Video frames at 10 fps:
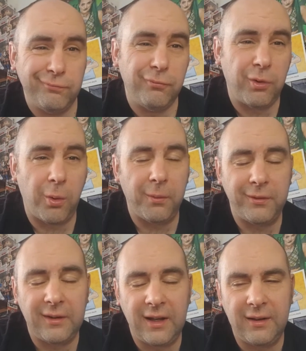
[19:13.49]

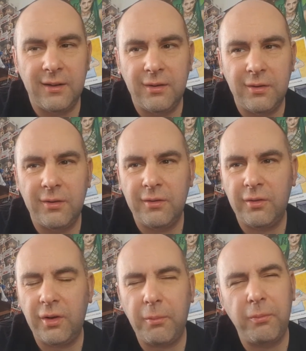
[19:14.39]
Roman did
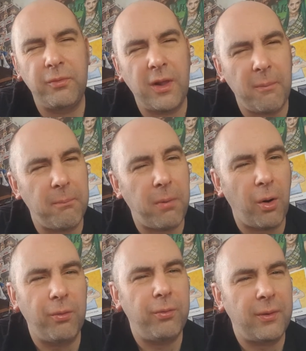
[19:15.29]
them
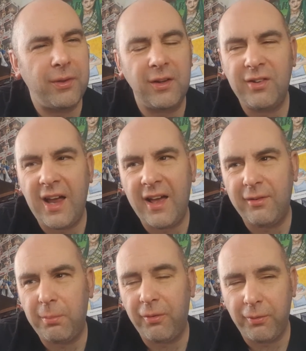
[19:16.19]
both with the
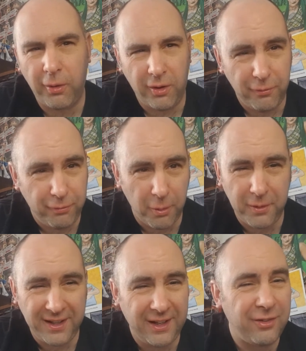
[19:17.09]
chairs before
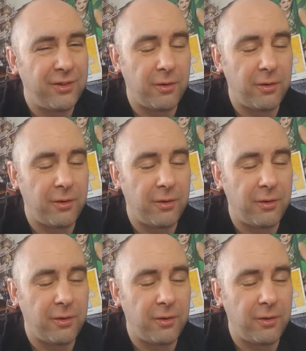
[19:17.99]
throwing